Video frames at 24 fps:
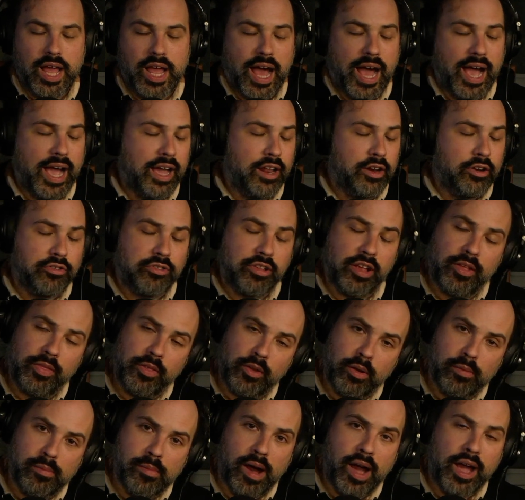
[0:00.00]
I understand
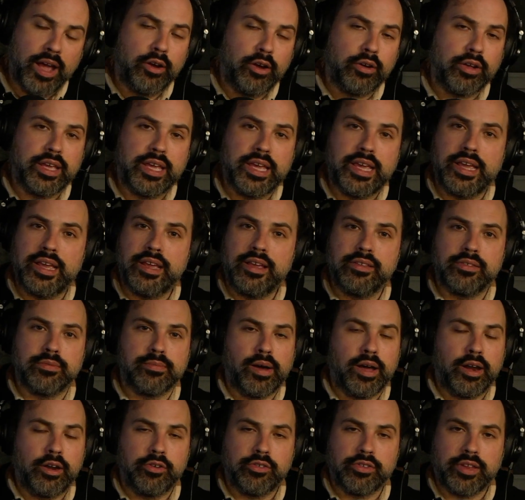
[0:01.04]
there are minor keys,
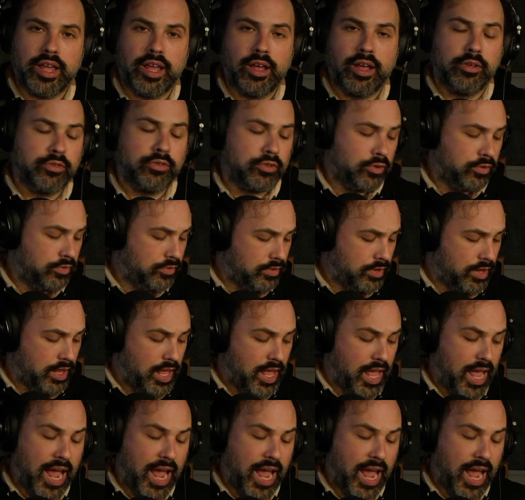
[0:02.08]
minor scales, there's